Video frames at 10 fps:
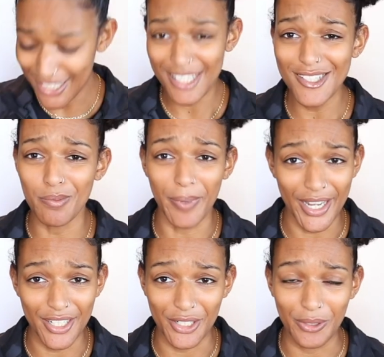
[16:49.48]
These
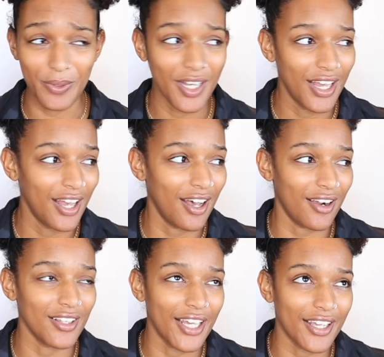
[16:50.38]
brand new
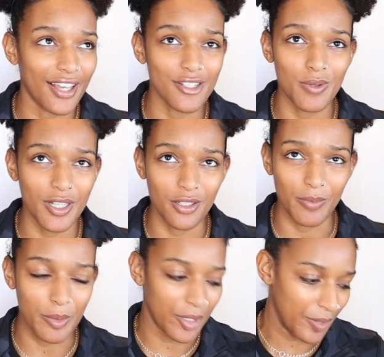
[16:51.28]
are like, I just went on the
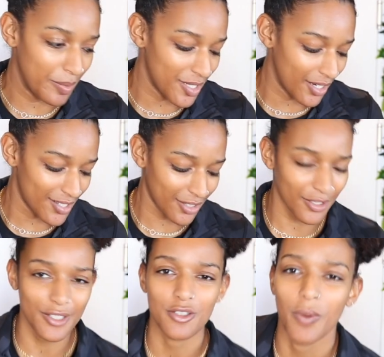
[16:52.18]
Burberry website. It's like they're
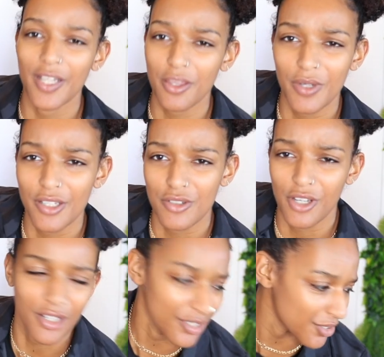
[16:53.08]
like
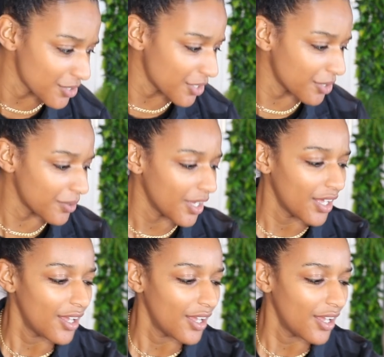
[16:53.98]
$2,300 or so.